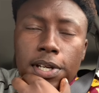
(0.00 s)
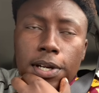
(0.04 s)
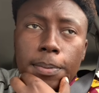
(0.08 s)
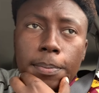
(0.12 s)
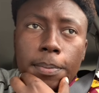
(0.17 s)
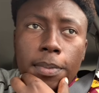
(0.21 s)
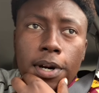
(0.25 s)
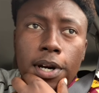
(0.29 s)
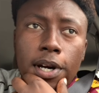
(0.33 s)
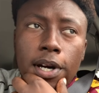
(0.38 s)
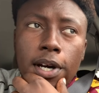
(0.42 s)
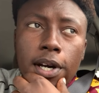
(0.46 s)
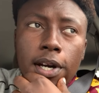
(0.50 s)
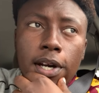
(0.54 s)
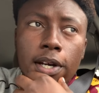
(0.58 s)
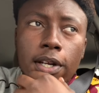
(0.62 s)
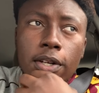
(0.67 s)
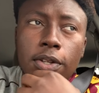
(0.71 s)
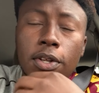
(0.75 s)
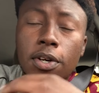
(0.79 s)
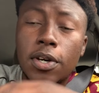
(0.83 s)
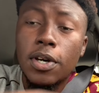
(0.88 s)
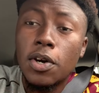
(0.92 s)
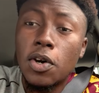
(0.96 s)
the car
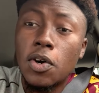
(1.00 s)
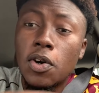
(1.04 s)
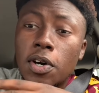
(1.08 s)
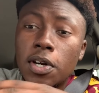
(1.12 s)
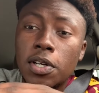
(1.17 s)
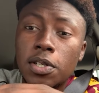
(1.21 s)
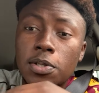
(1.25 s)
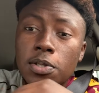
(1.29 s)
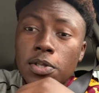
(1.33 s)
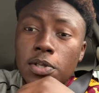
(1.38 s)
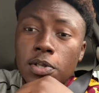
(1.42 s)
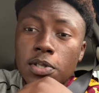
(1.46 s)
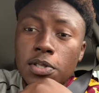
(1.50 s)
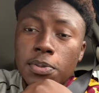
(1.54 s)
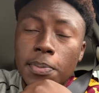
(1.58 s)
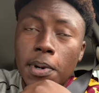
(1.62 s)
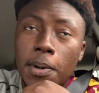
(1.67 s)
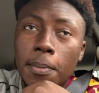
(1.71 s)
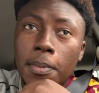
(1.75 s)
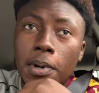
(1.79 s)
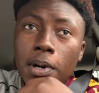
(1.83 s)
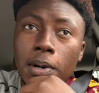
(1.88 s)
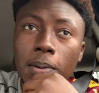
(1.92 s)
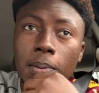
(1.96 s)
because my
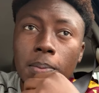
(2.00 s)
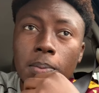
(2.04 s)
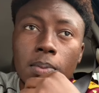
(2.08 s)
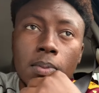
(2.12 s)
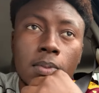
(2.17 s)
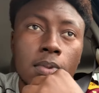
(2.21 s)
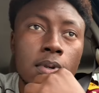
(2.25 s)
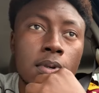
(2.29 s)
mom,